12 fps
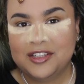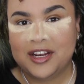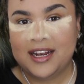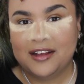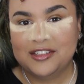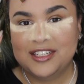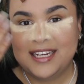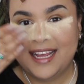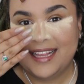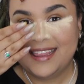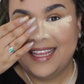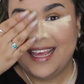so it allows you to
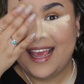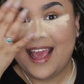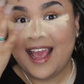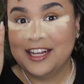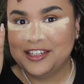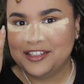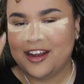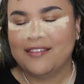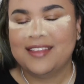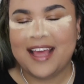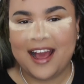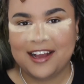get the edge
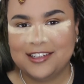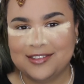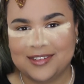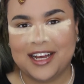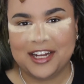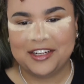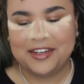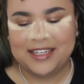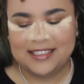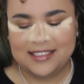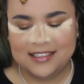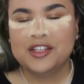of the actual cut
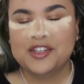crease.